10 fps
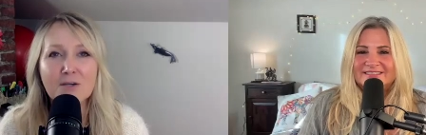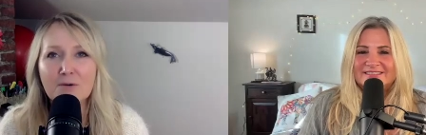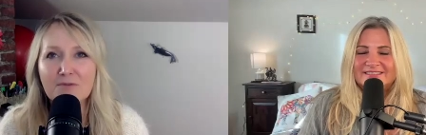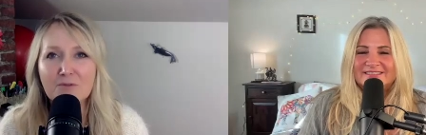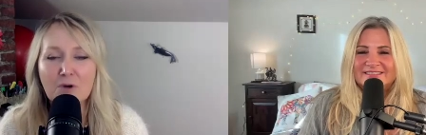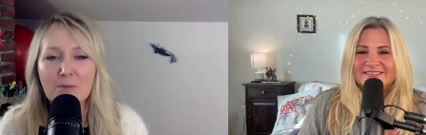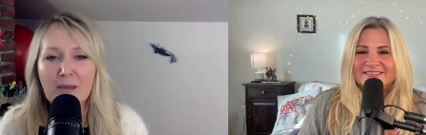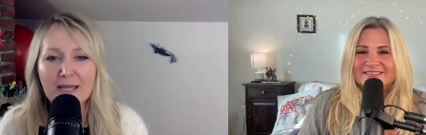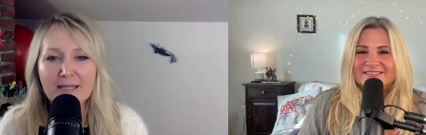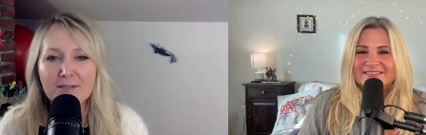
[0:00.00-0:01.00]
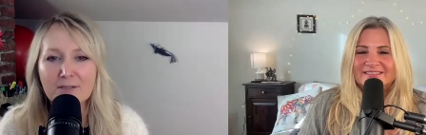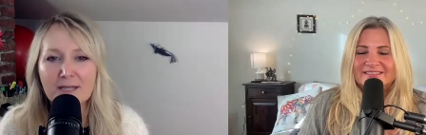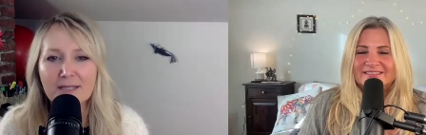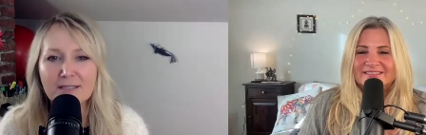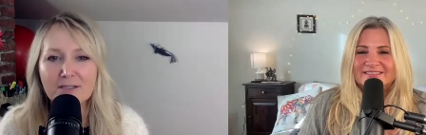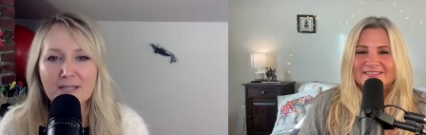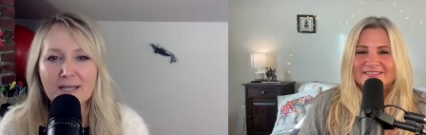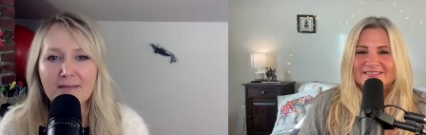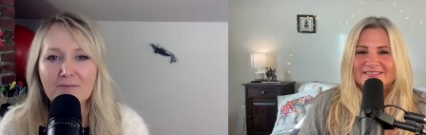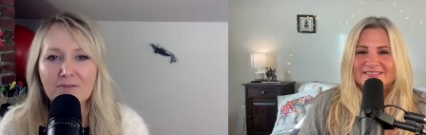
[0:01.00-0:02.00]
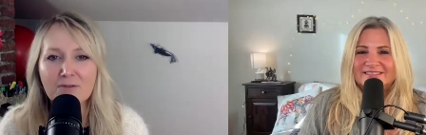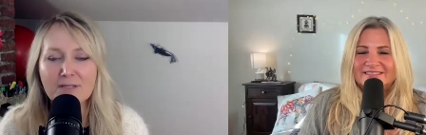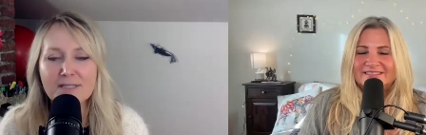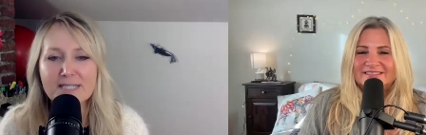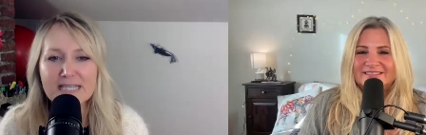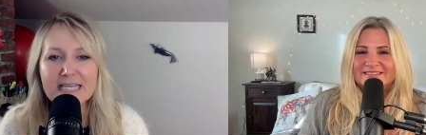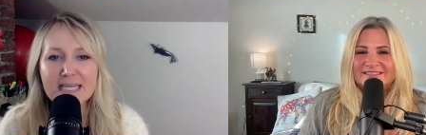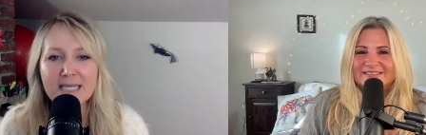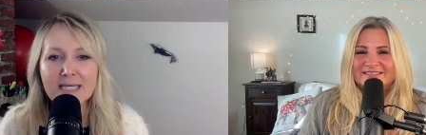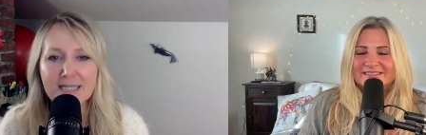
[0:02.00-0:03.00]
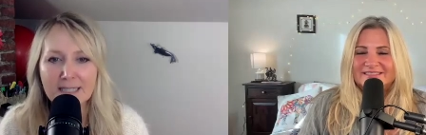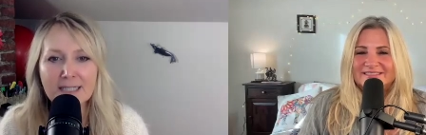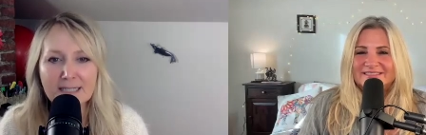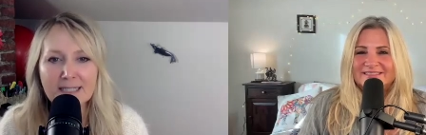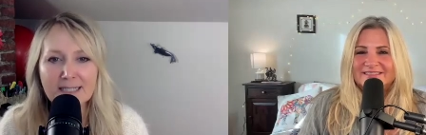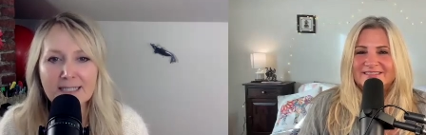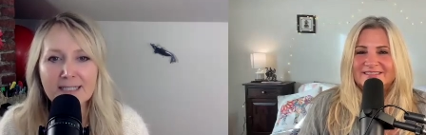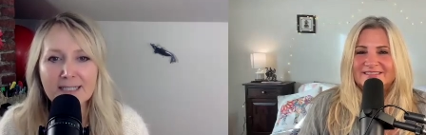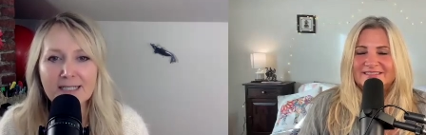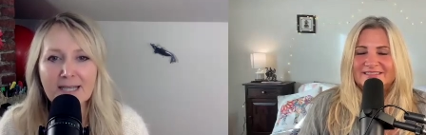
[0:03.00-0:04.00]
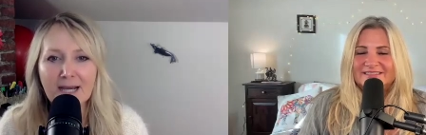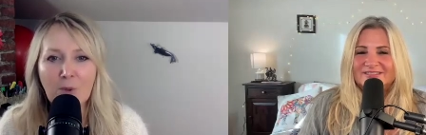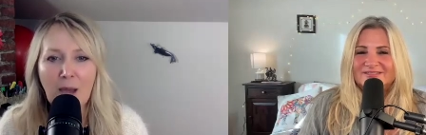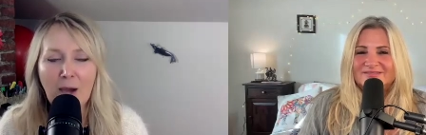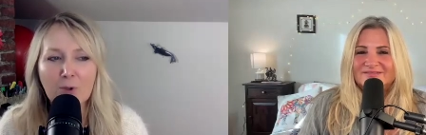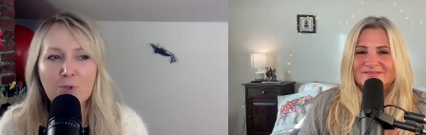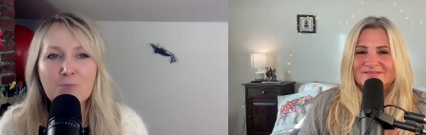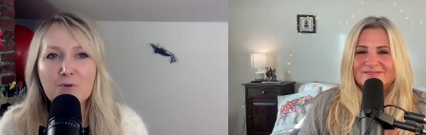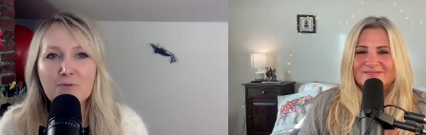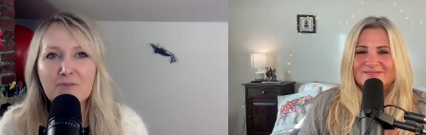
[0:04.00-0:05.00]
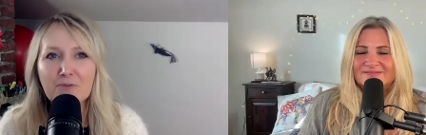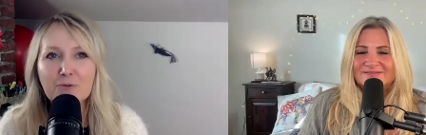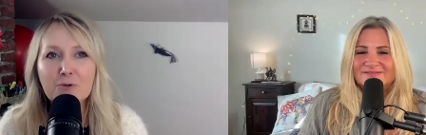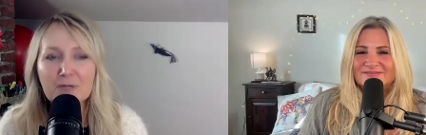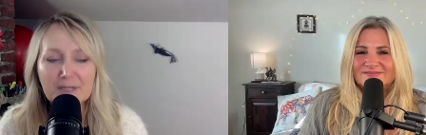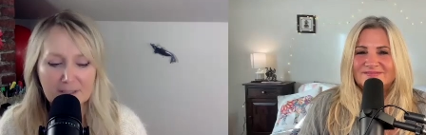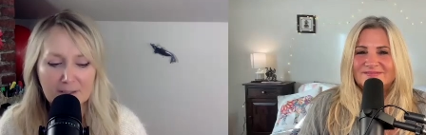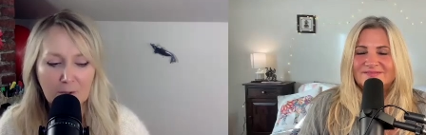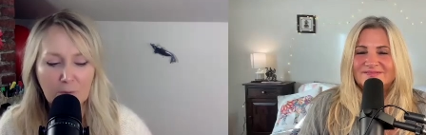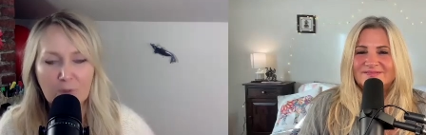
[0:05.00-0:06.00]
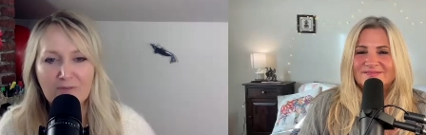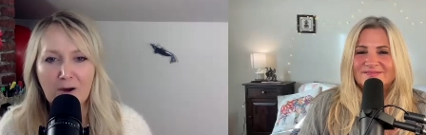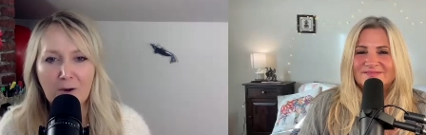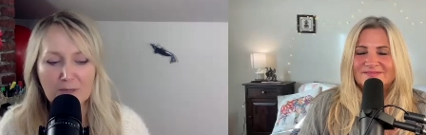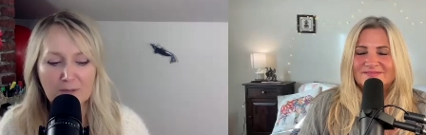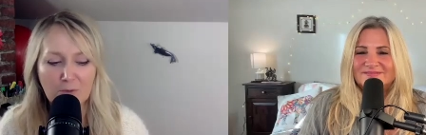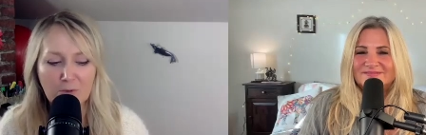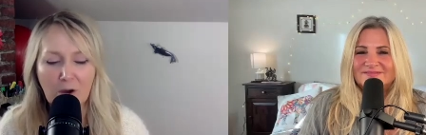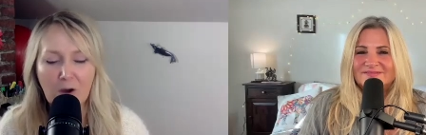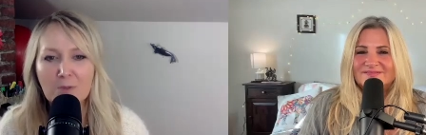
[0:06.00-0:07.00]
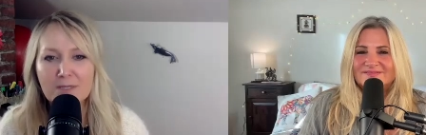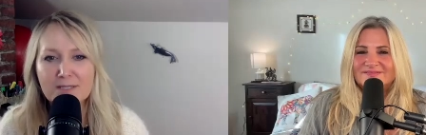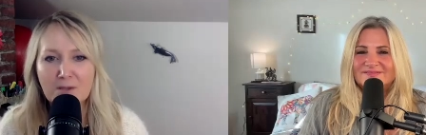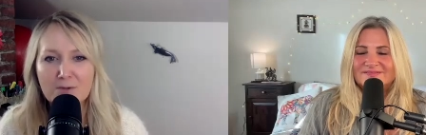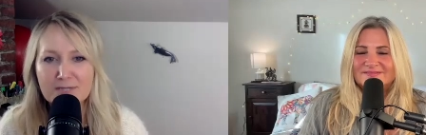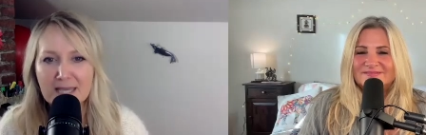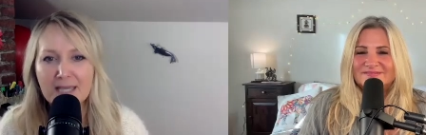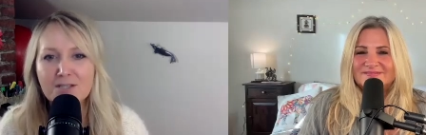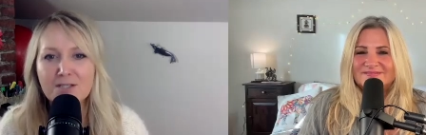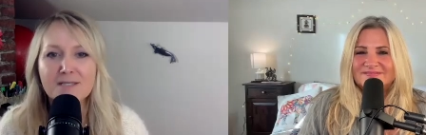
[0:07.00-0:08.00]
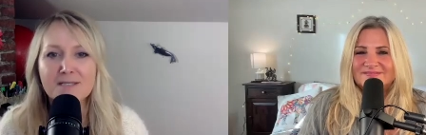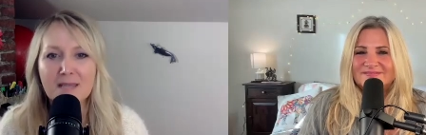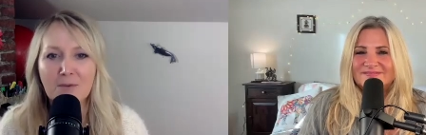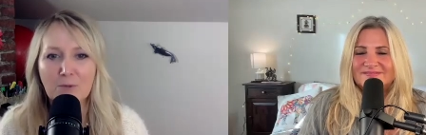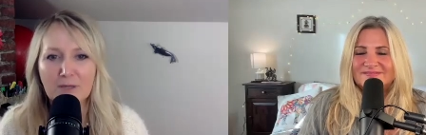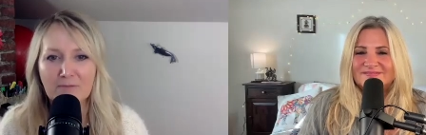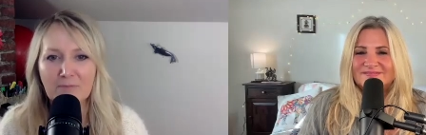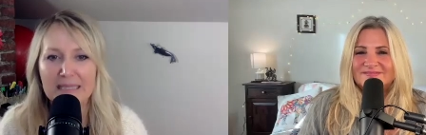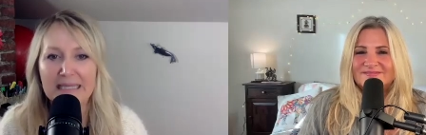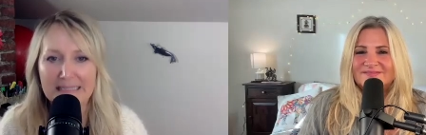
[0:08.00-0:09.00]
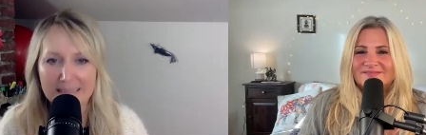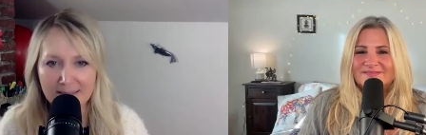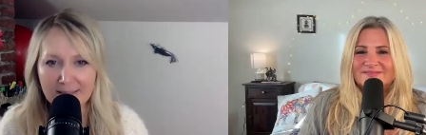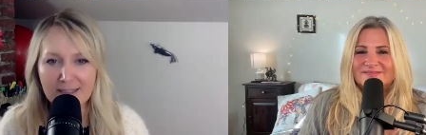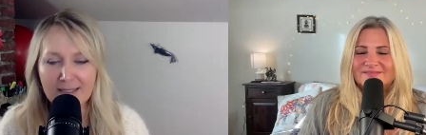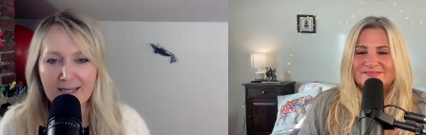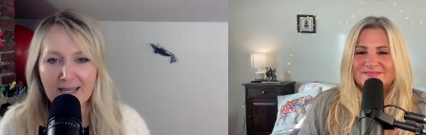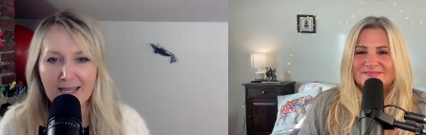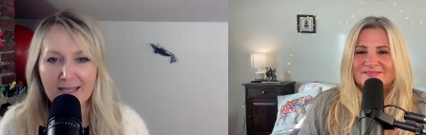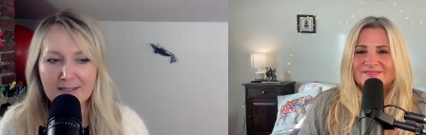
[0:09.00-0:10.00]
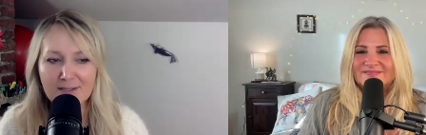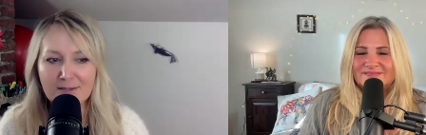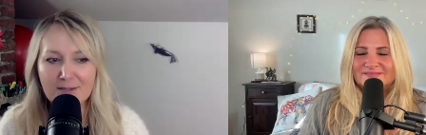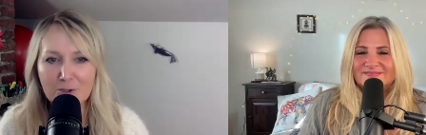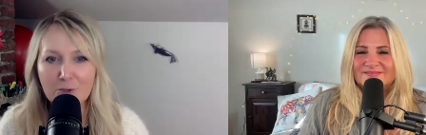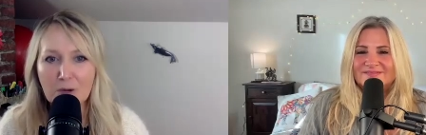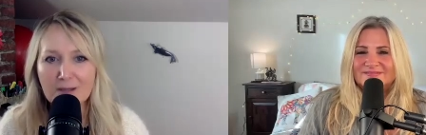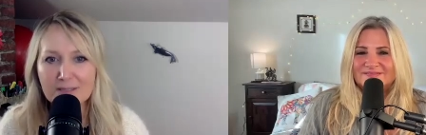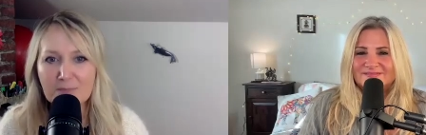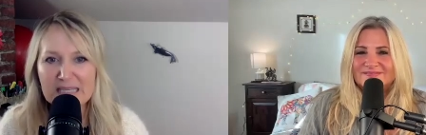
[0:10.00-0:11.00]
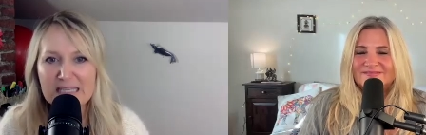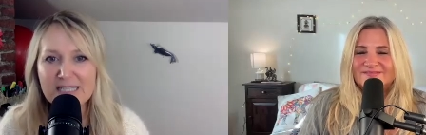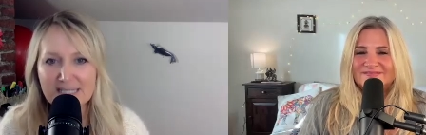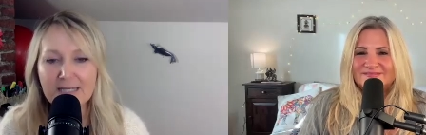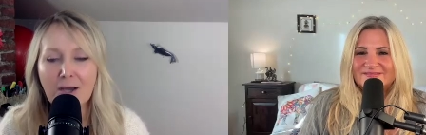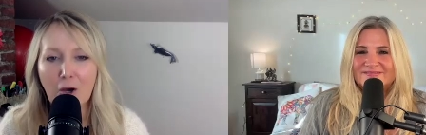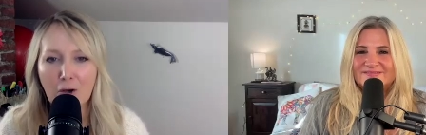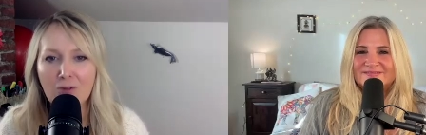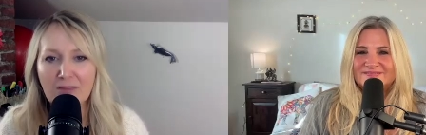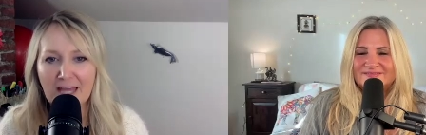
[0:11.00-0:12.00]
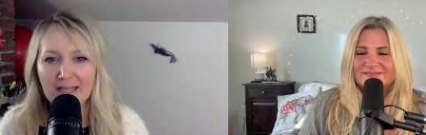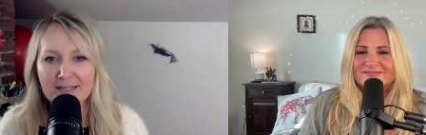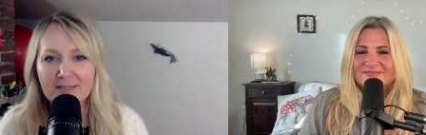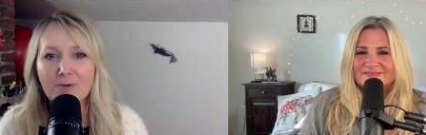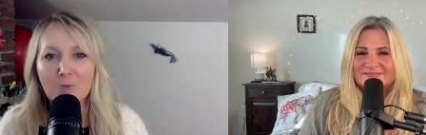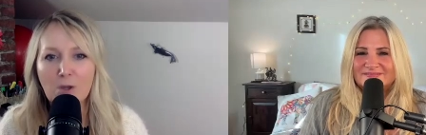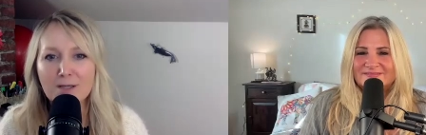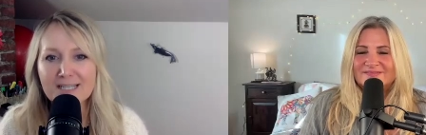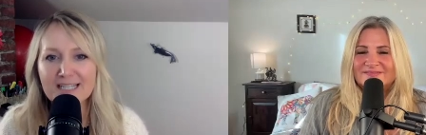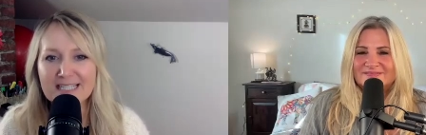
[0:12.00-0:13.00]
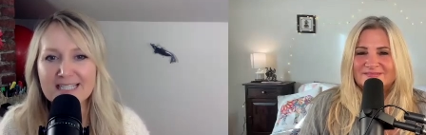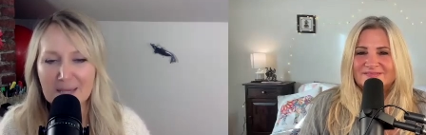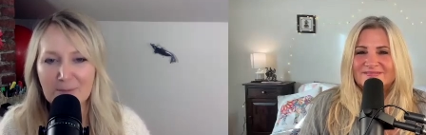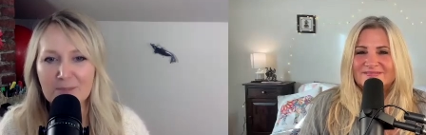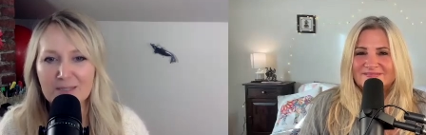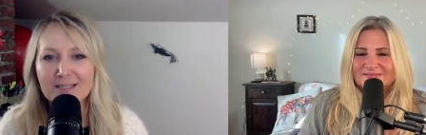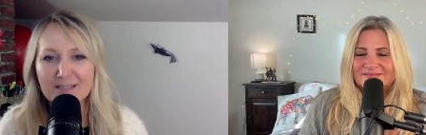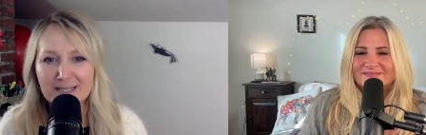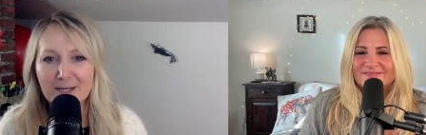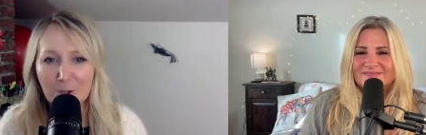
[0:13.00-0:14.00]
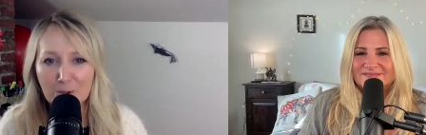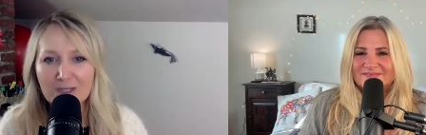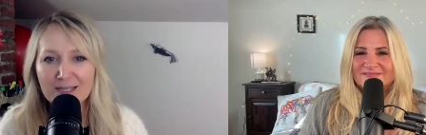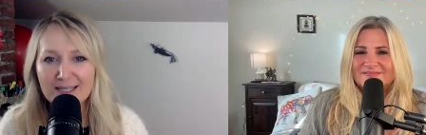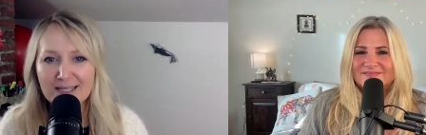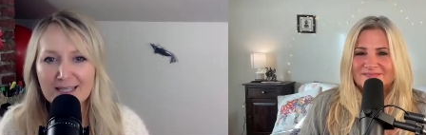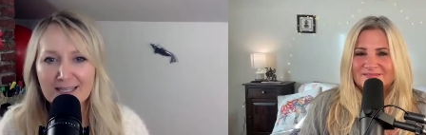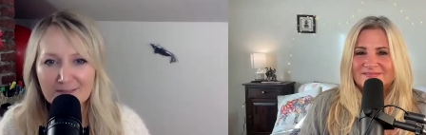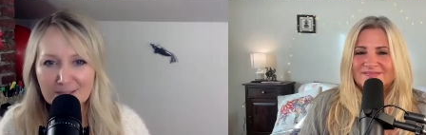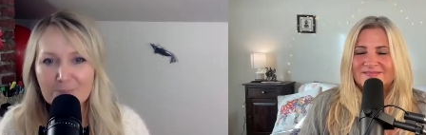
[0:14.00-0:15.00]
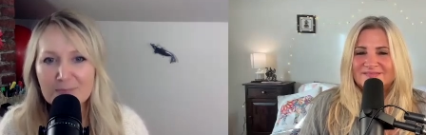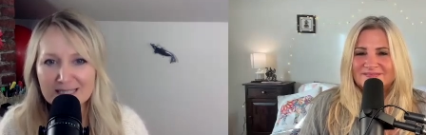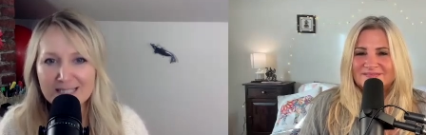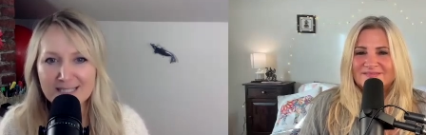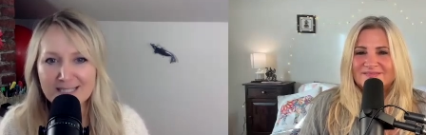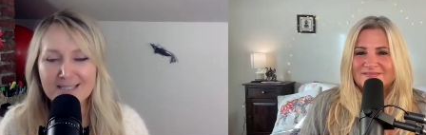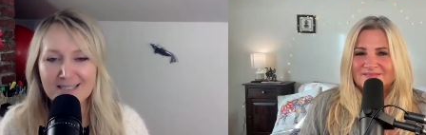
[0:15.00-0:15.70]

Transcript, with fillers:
Speaker 1: if you go back and look at your life, you can see how you move through it. You know, we've always we're always those ages that we've been. And there was peace in all that. There was contentment, you know, even amidst